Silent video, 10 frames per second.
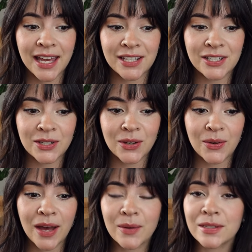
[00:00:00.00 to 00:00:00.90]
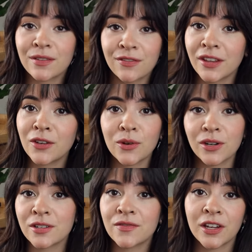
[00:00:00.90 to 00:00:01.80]
And so I was fulfilling
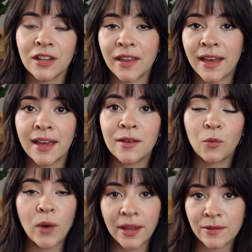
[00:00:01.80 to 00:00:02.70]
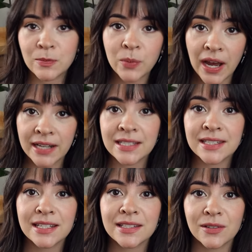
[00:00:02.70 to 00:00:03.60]
orders for clay while I was
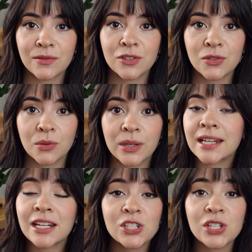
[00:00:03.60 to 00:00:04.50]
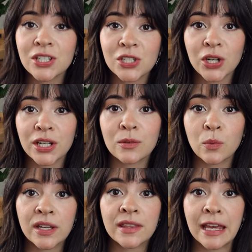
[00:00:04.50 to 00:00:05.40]
practicing silver jewelry, and I just
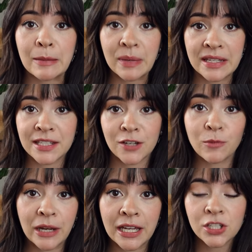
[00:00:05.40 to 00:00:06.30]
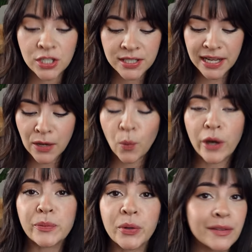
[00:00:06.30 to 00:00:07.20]
started with a basic ring, just a
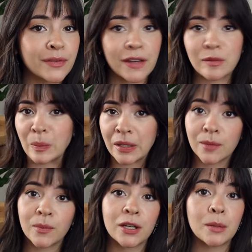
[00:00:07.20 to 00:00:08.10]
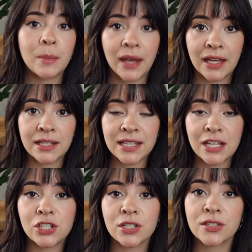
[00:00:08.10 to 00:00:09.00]
1.5 millimeter band,
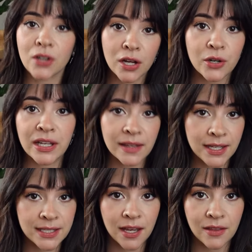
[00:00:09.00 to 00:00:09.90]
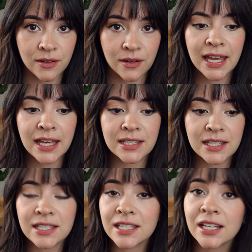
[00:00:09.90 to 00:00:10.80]
and just soldering that together. And
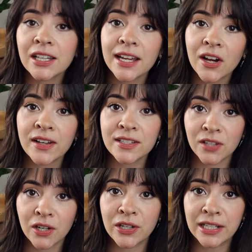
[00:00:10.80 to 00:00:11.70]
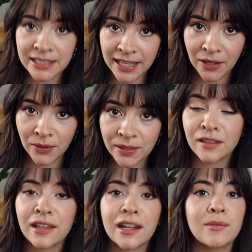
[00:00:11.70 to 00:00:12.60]
until I got soldering down,
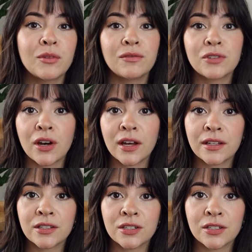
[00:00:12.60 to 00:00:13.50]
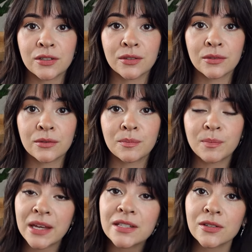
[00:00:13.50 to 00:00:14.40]
then I moved on to
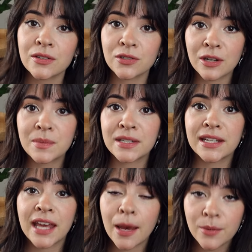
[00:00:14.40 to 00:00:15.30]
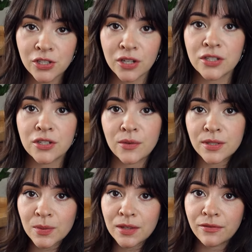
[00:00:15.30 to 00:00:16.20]
bezel strips and cabochon
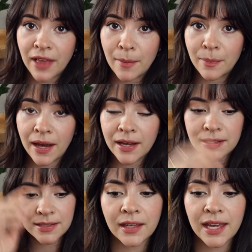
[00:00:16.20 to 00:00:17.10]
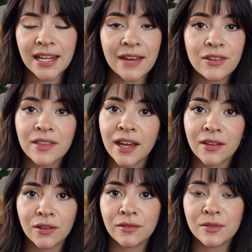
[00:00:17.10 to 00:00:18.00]
stones with the flat backs. And everything
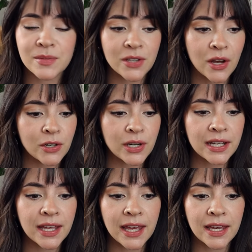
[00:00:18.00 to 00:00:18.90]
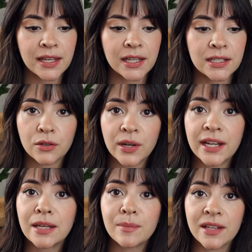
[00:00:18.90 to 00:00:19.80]
I learned from soldering and
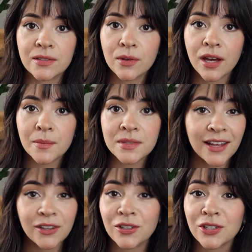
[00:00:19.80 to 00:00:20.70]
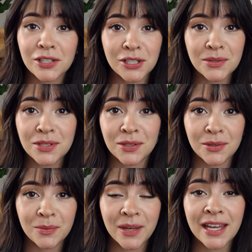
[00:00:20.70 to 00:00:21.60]
creating bezel cups, I learned on
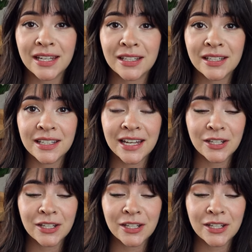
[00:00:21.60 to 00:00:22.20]
YouTube and